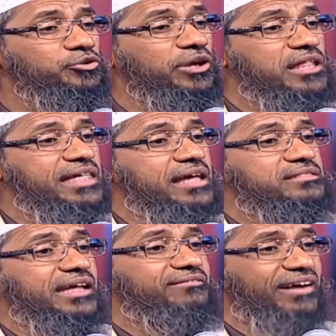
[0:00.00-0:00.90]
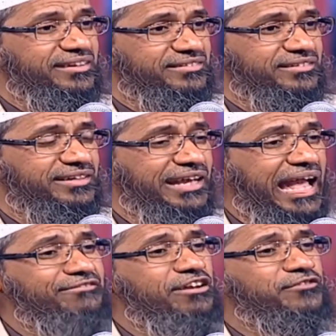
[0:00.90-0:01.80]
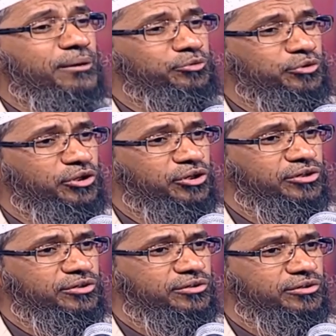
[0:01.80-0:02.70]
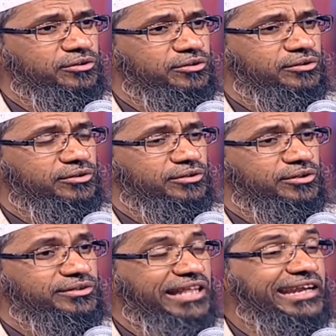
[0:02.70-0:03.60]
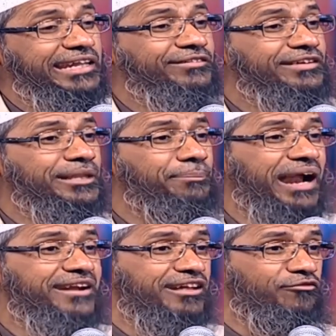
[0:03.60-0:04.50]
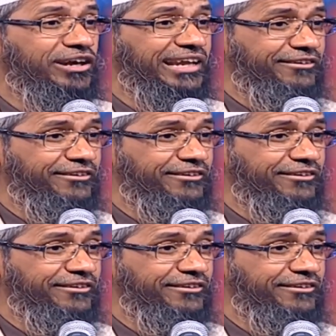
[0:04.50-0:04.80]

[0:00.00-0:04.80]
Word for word: Today science has advanced and we have come to know that even the plants have got